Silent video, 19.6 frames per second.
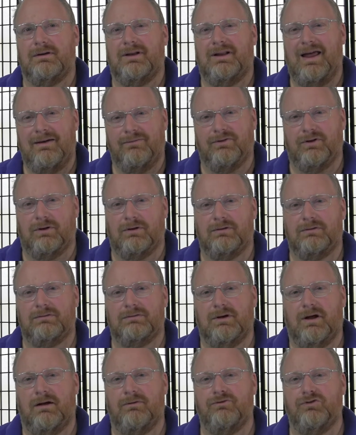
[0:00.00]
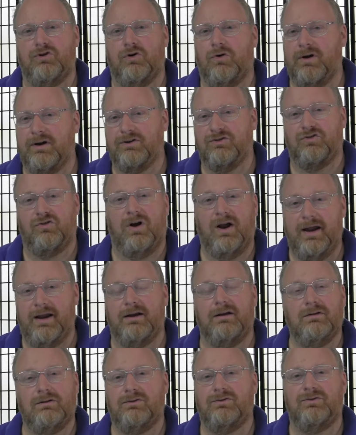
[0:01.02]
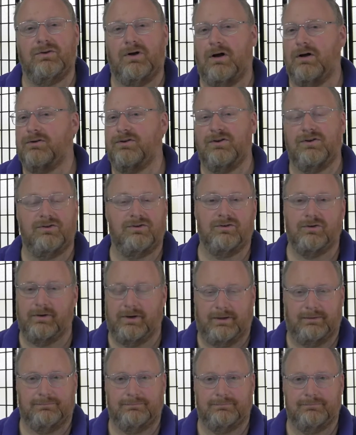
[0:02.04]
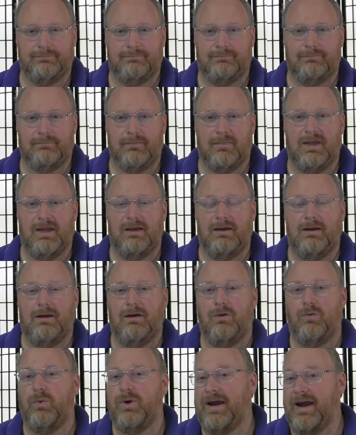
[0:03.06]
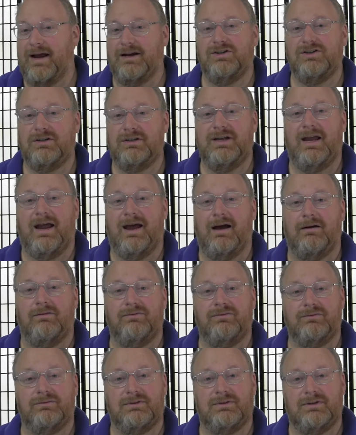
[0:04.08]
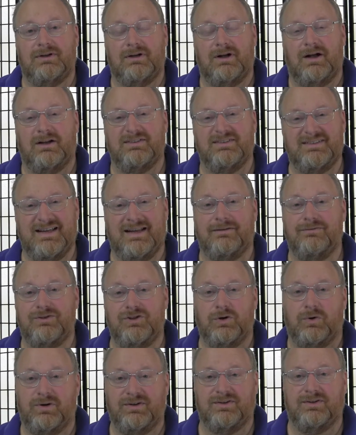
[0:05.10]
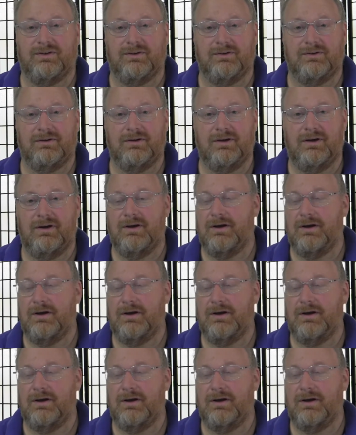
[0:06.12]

level of drawing triangles onto the screen, we actually have a set of choices.